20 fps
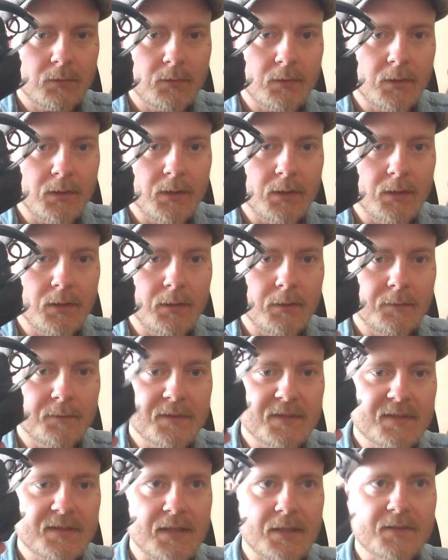the
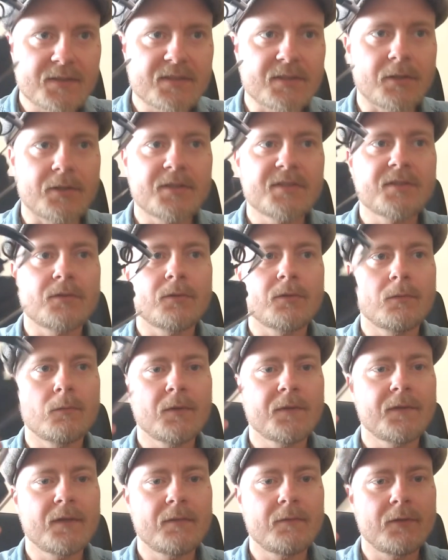sensors or
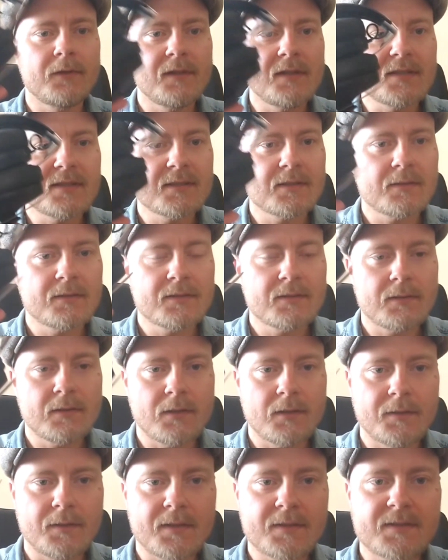whatever it is
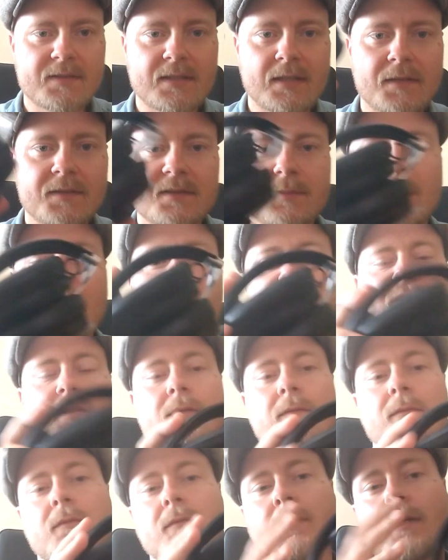that sense, because
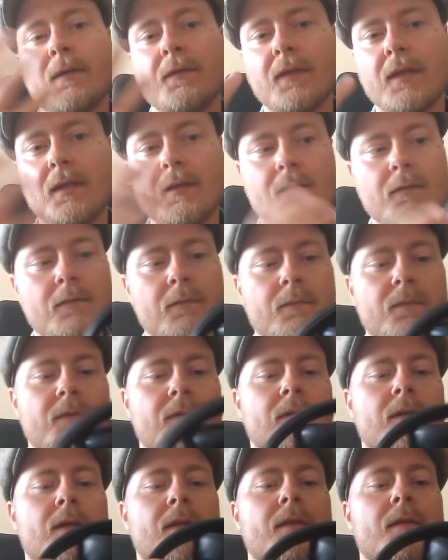I think
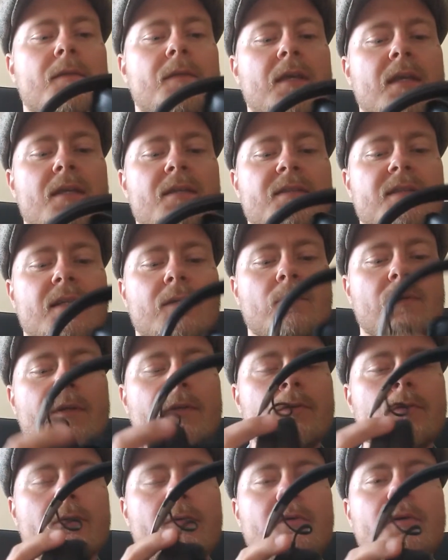the thing is that when
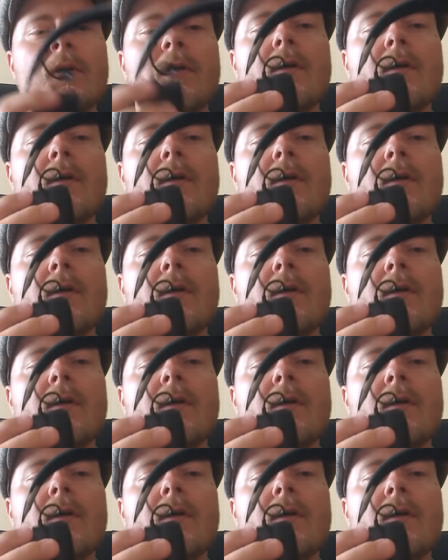you